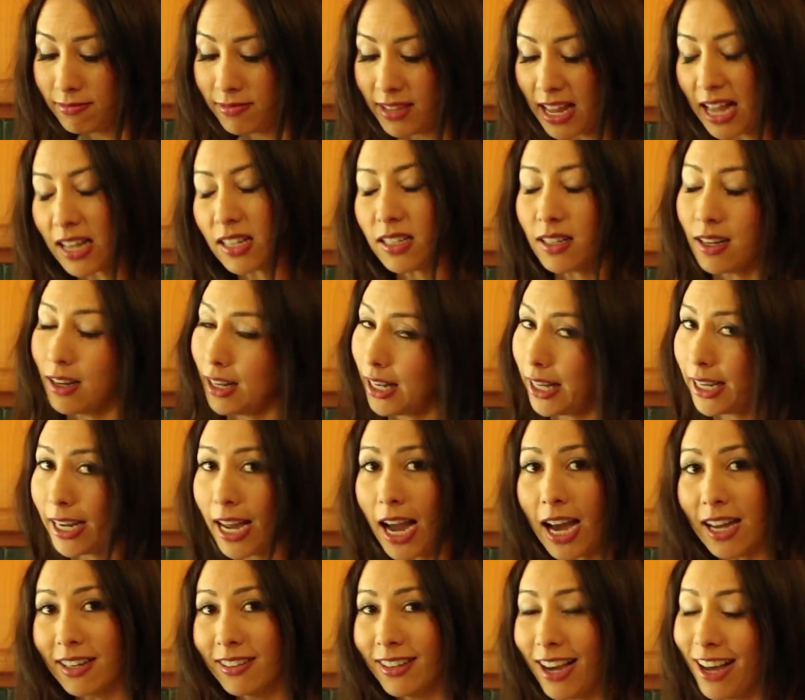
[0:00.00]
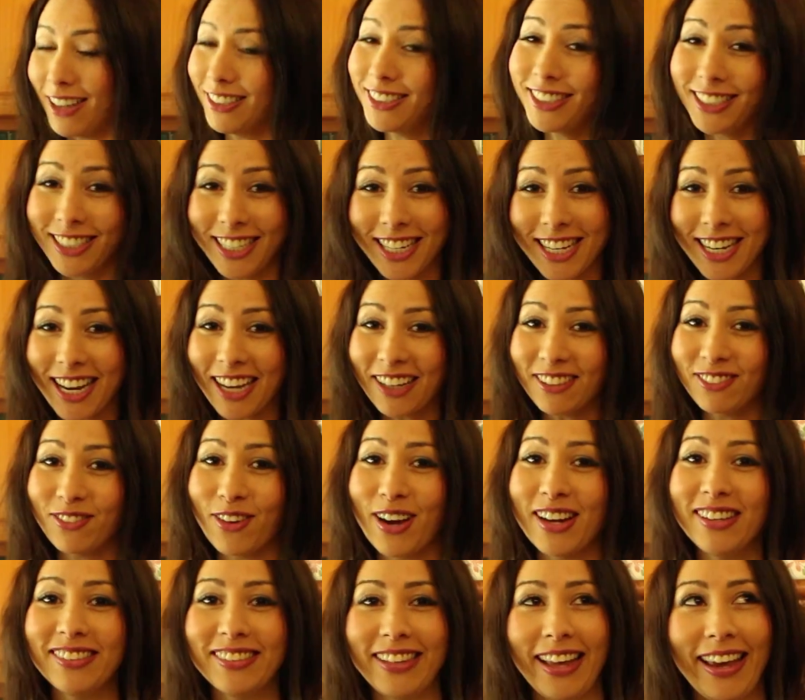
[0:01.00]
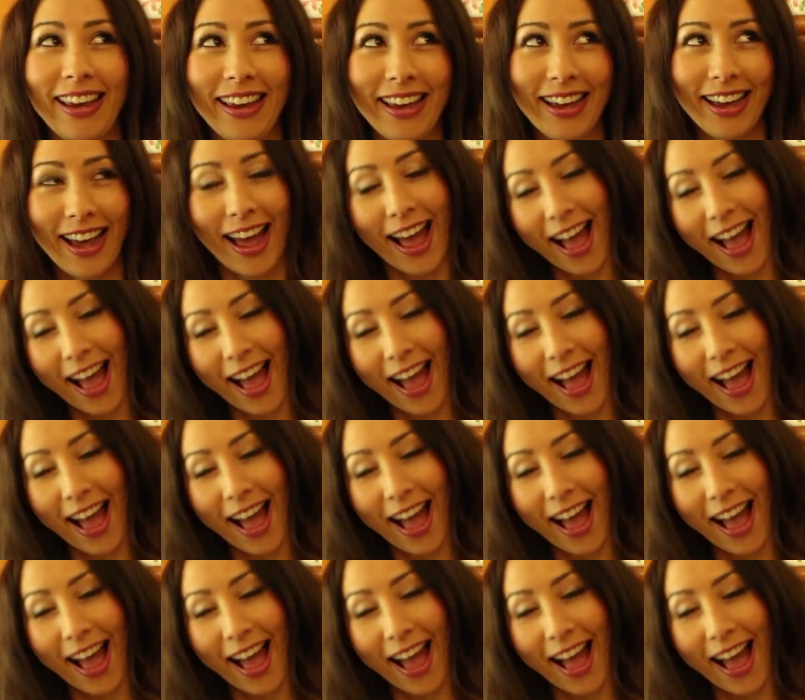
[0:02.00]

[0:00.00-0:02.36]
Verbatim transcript: That's all I got. I'll see you next Wednesday.